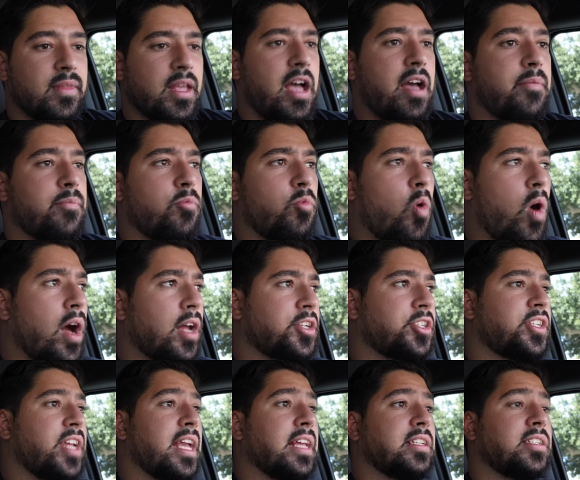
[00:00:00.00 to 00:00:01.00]
I've
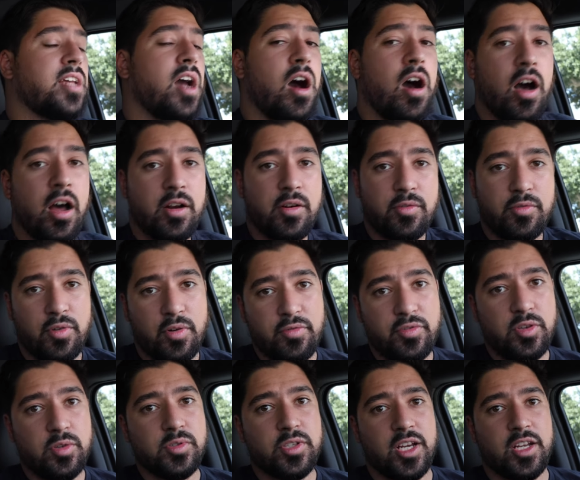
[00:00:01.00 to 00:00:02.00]
watched a ton of
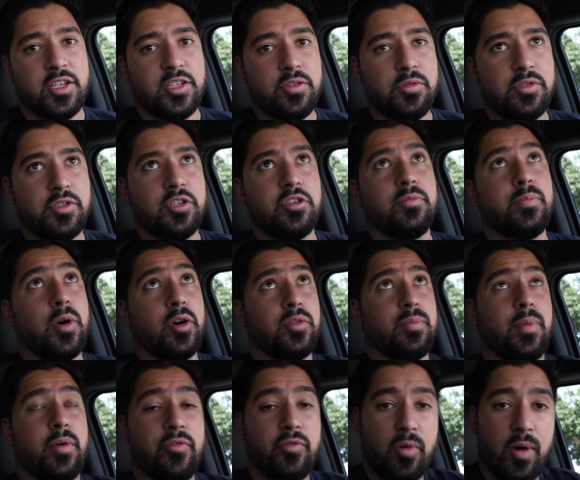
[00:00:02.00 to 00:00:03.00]
reviews on YouTube,
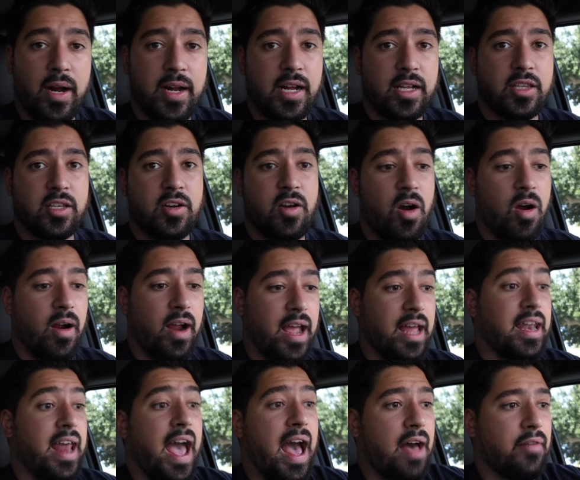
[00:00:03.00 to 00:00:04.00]
both before I got the car
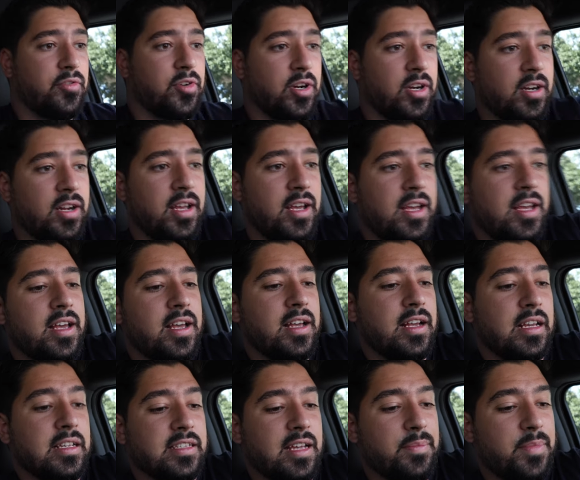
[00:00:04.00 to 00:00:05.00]
and after,
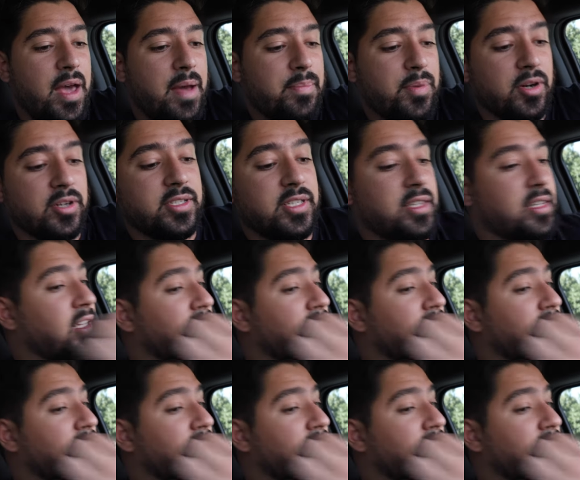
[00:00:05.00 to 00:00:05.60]
because I'm that person